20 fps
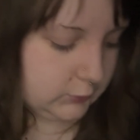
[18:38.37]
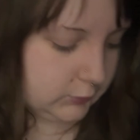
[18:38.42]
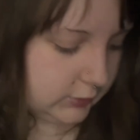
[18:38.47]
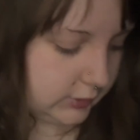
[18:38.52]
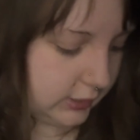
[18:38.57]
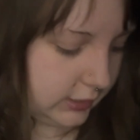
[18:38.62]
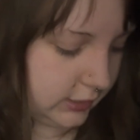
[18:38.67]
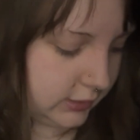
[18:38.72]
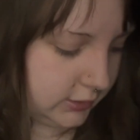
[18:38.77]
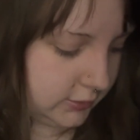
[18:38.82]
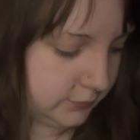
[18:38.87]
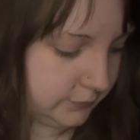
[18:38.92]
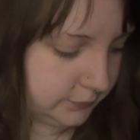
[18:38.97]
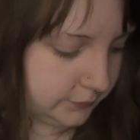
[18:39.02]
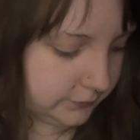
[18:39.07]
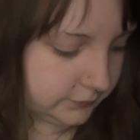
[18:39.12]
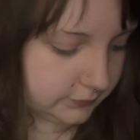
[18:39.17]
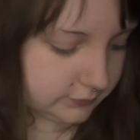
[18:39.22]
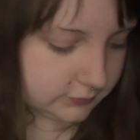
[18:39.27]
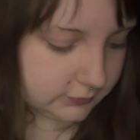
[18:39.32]
Okay,
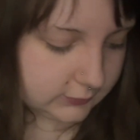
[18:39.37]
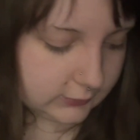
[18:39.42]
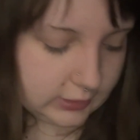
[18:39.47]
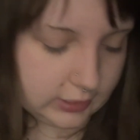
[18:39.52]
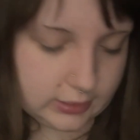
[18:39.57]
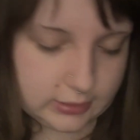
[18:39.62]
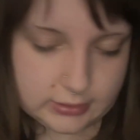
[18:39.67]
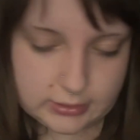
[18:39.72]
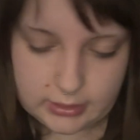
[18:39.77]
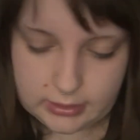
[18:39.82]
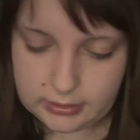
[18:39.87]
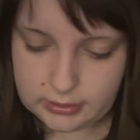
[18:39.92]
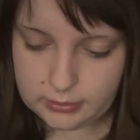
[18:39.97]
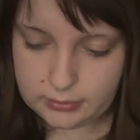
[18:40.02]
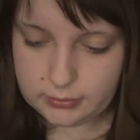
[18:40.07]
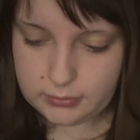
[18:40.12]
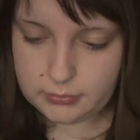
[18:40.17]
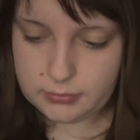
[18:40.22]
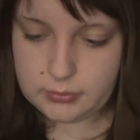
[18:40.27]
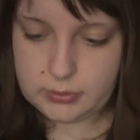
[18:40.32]
and can
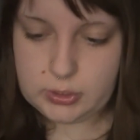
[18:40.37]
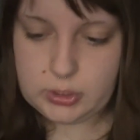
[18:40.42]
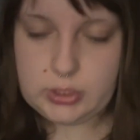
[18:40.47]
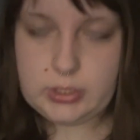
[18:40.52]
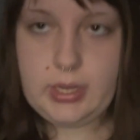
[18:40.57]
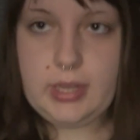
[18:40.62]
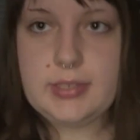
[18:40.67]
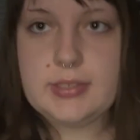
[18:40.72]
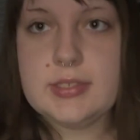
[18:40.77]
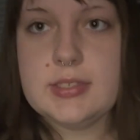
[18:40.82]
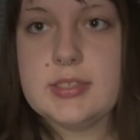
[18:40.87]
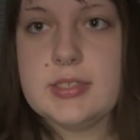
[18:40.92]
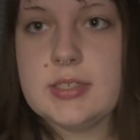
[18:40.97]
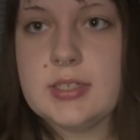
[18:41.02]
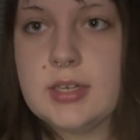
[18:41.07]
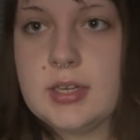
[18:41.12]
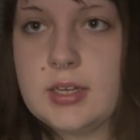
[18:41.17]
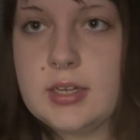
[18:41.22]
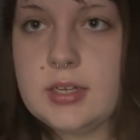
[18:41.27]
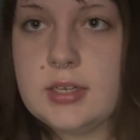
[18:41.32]
you just
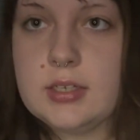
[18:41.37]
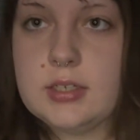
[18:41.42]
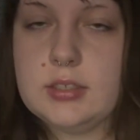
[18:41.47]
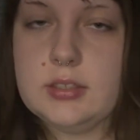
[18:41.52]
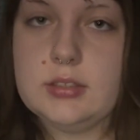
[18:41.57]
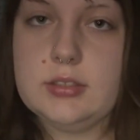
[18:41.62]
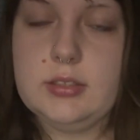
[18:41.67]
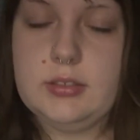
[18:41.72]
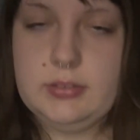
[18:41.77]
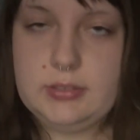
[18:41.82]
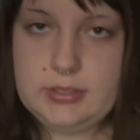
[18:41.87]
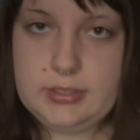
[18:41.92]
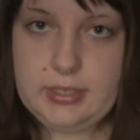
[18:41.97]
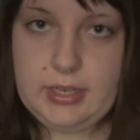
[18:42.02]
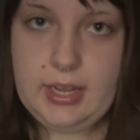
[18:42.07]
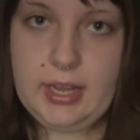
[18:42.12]
close your